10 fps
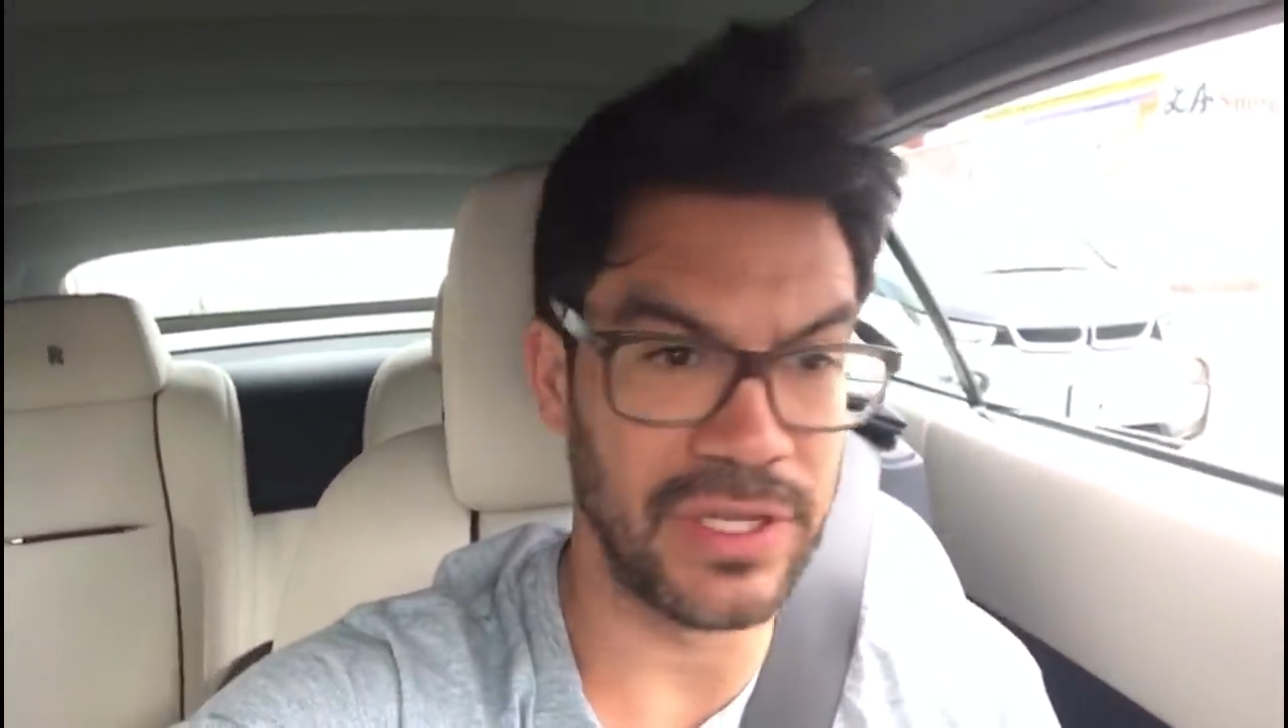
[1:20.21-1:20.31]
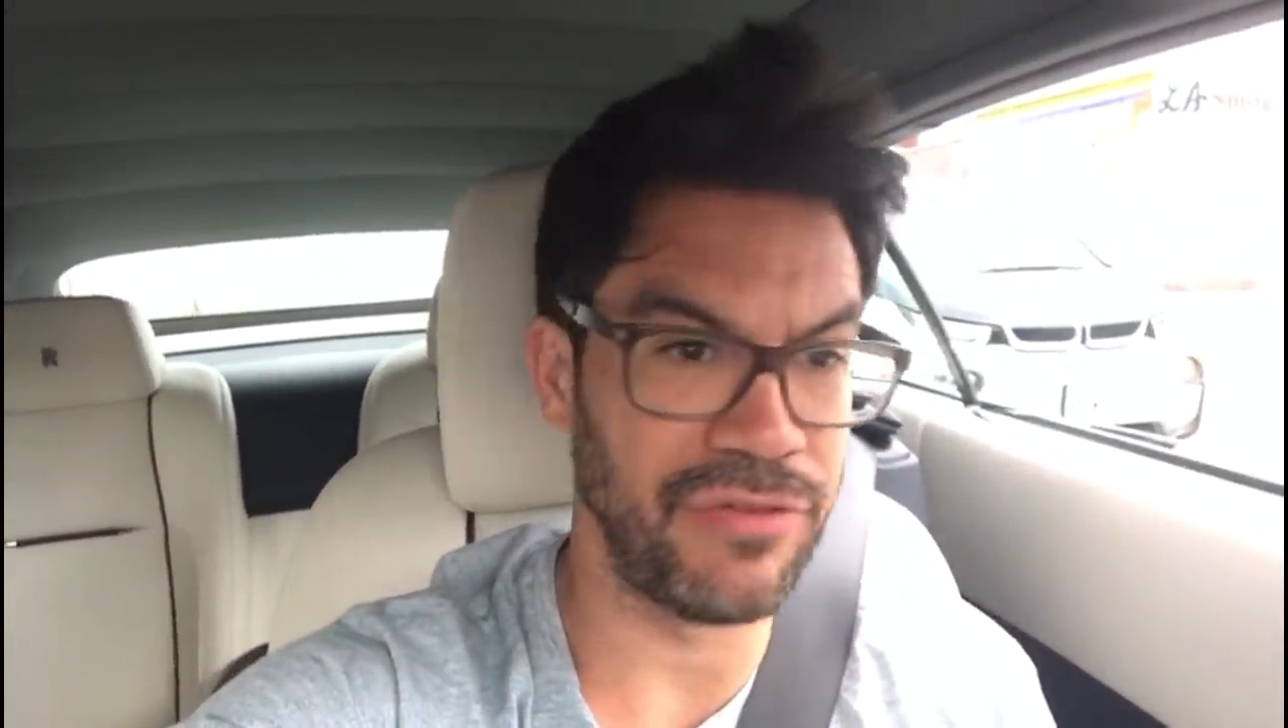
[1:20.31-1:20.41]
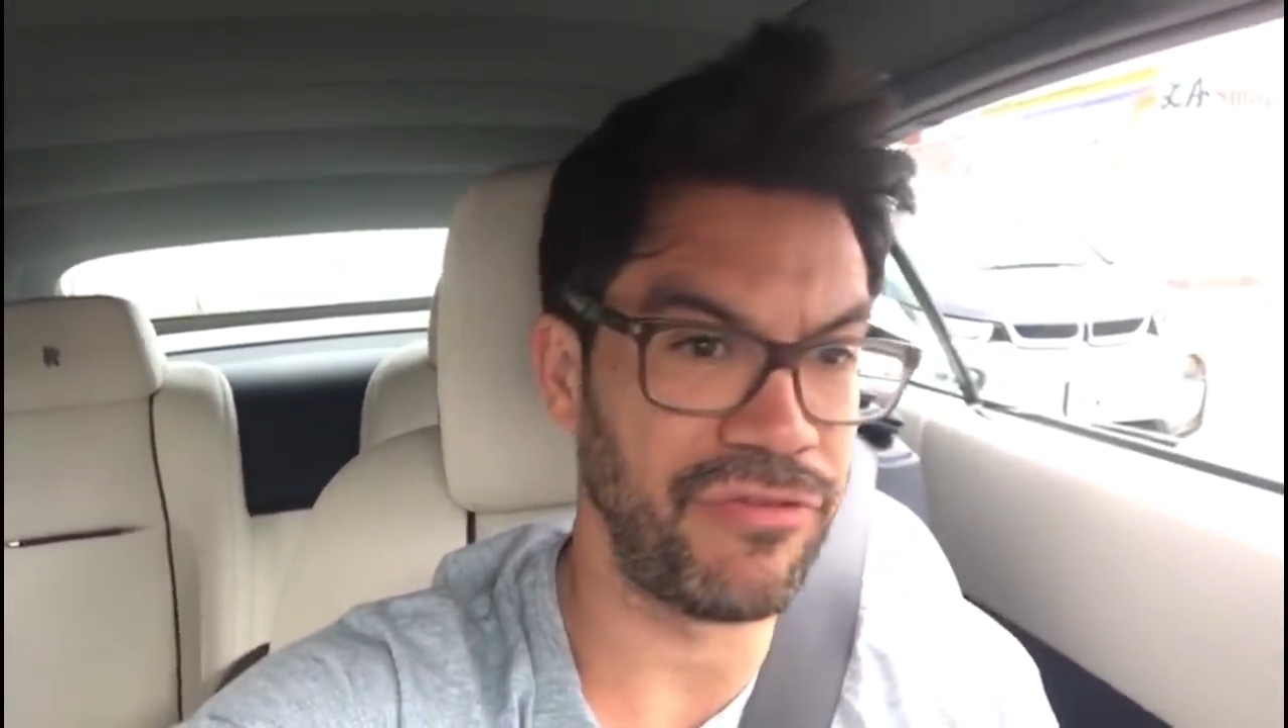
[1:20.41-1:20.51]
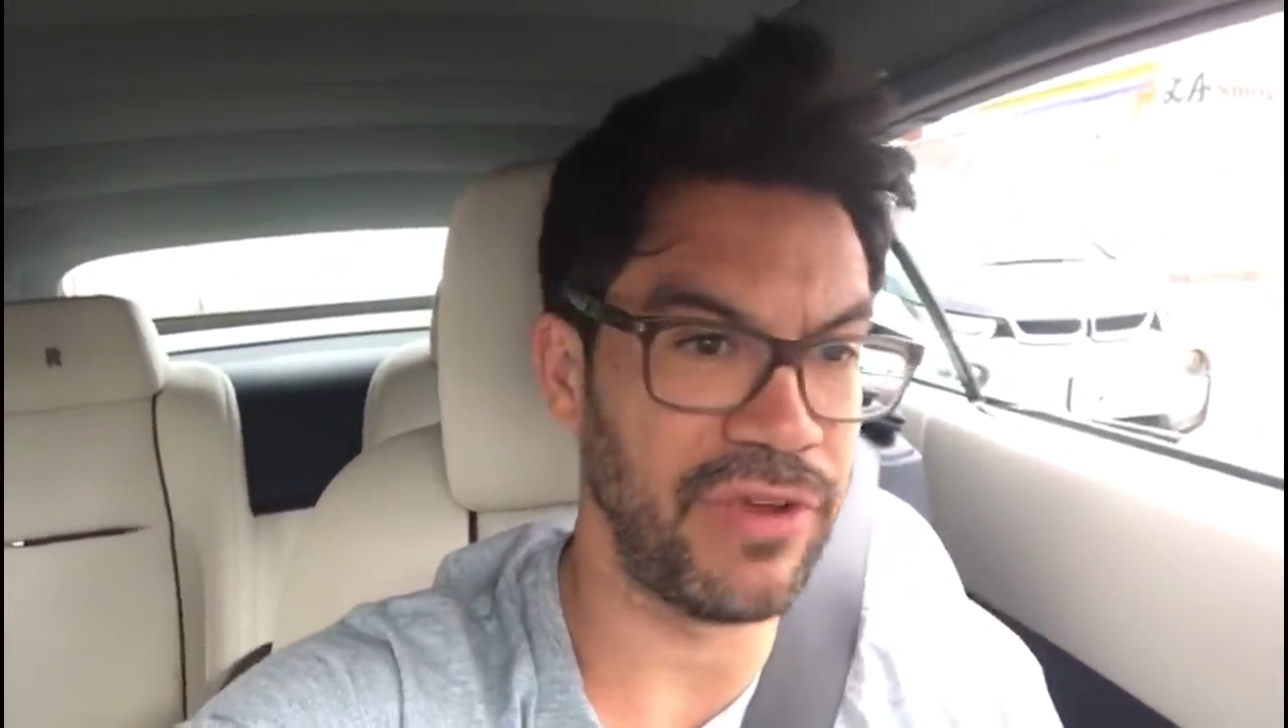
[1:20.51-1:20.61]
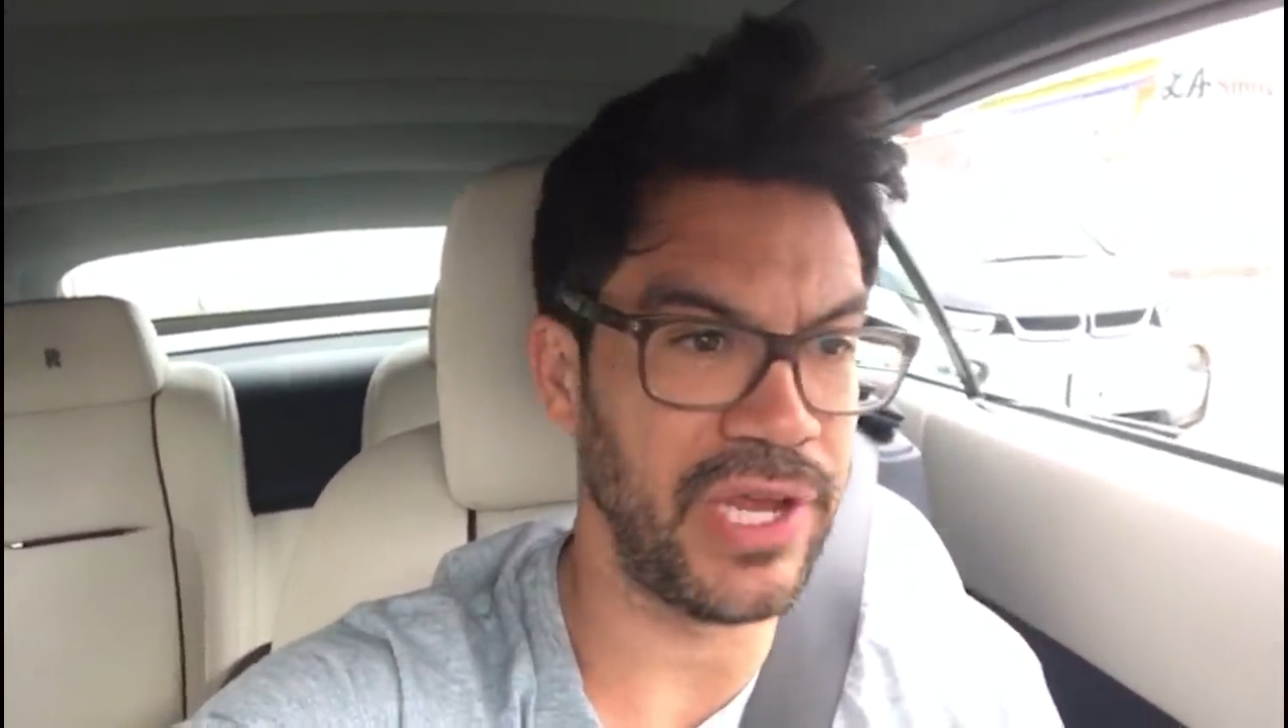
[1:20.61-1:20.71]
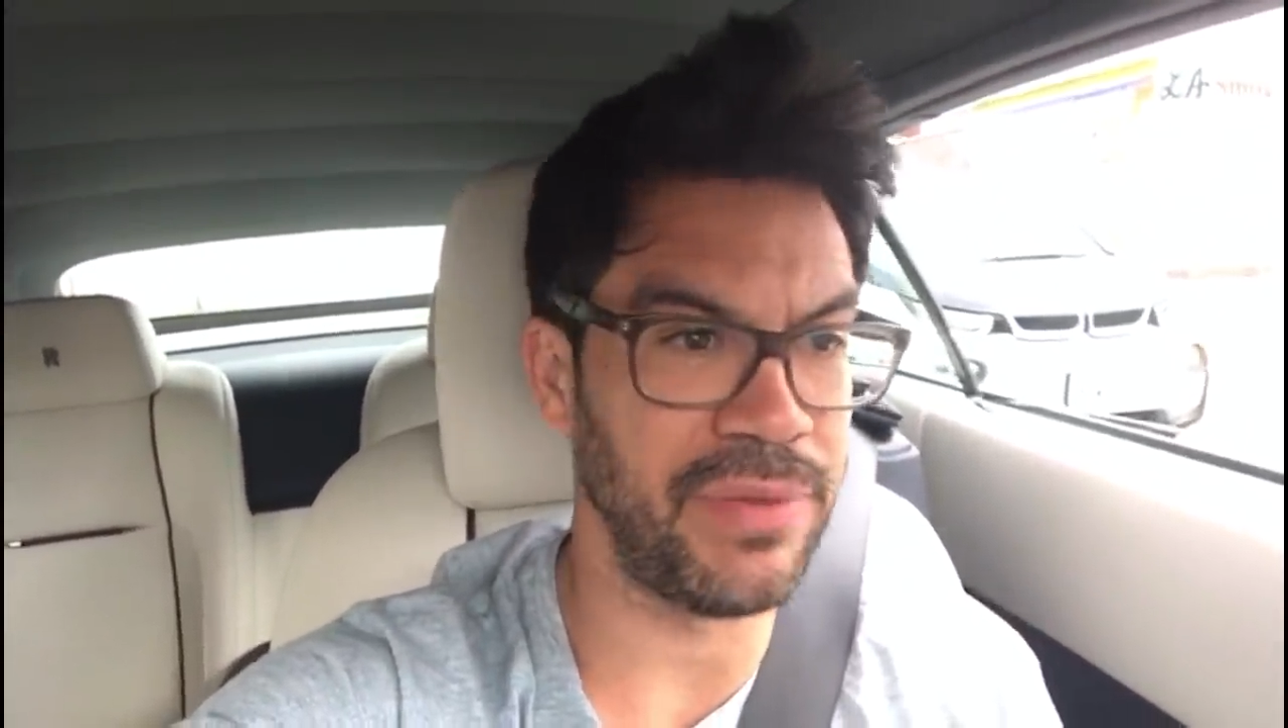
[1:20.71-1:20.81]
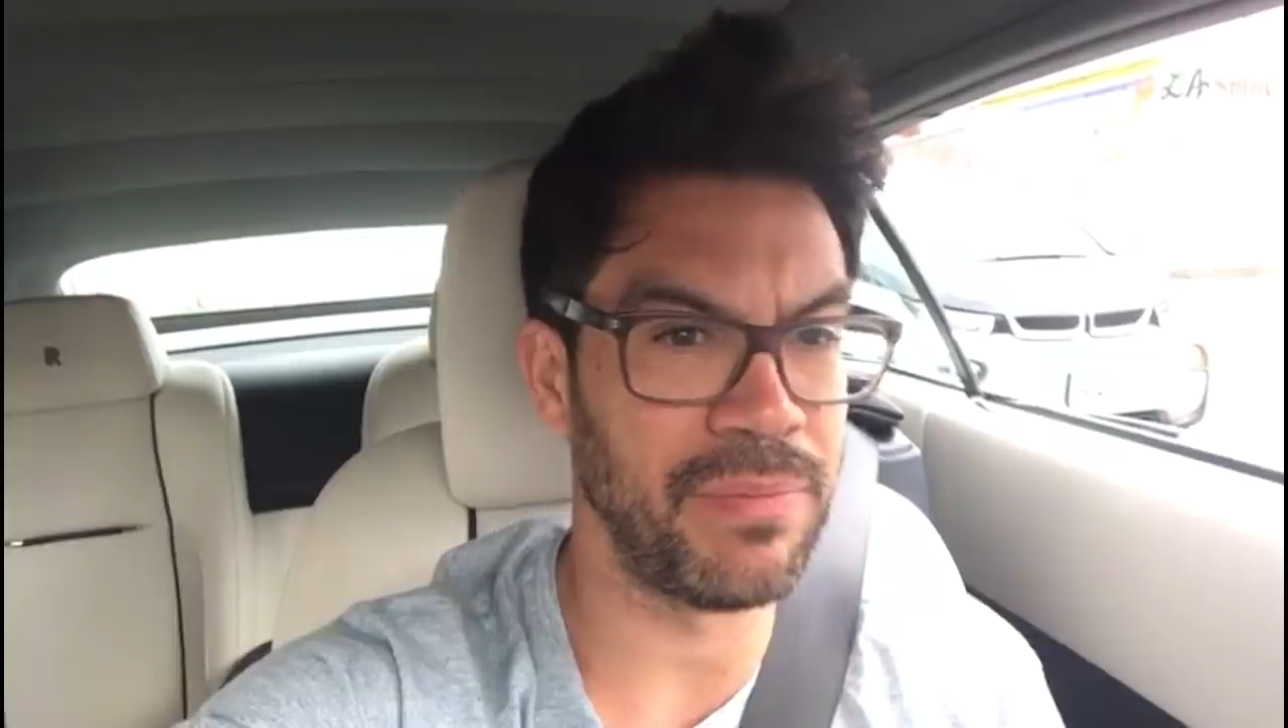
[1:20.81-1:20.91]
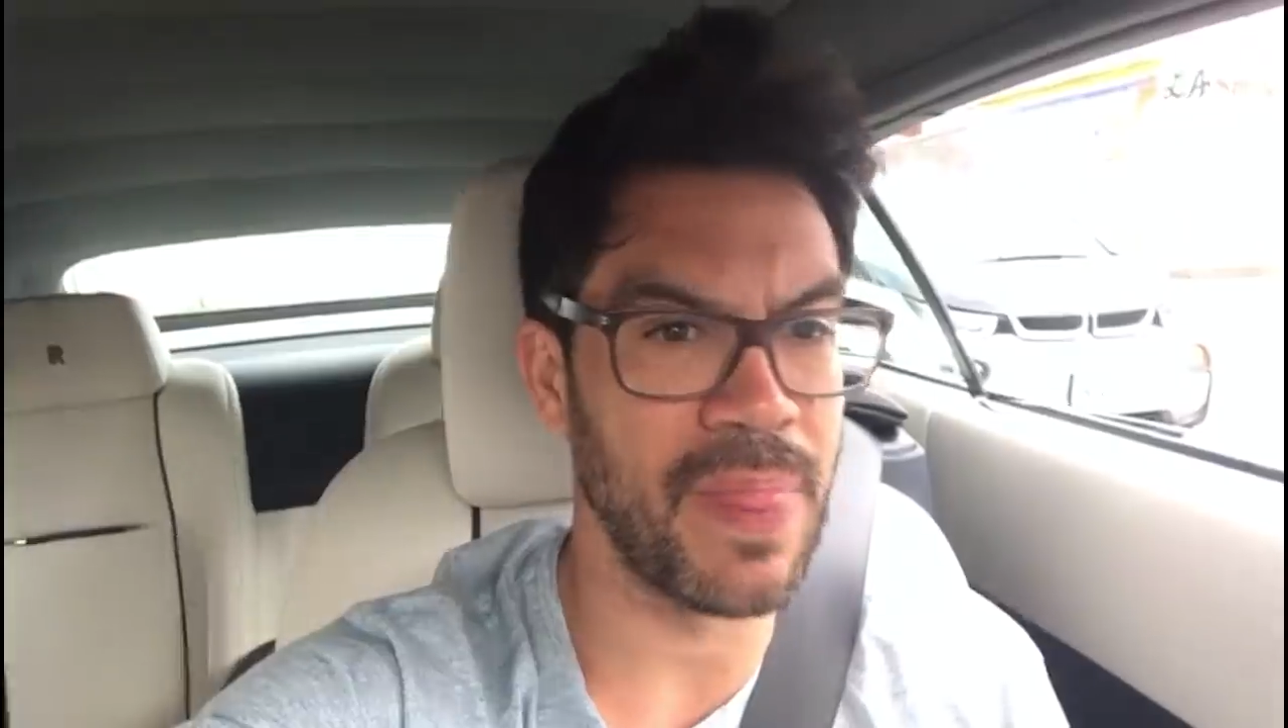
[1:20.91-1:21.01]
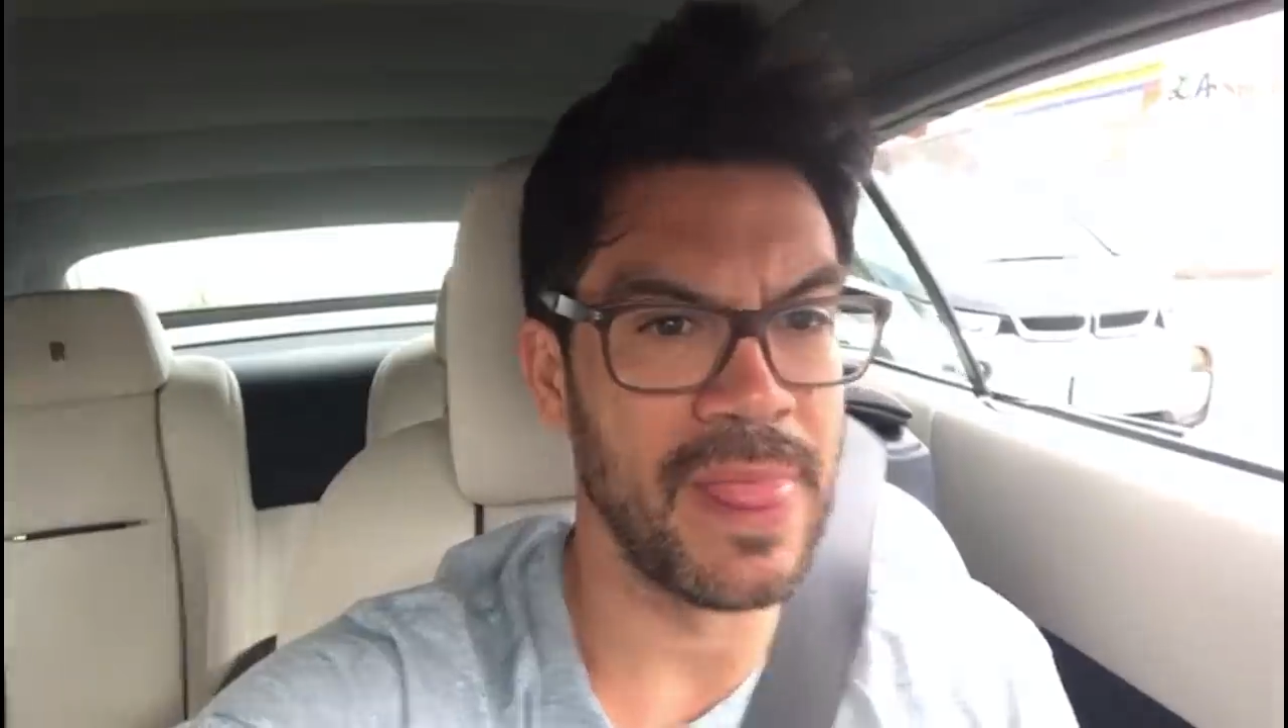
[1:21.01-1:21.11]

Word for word: and fame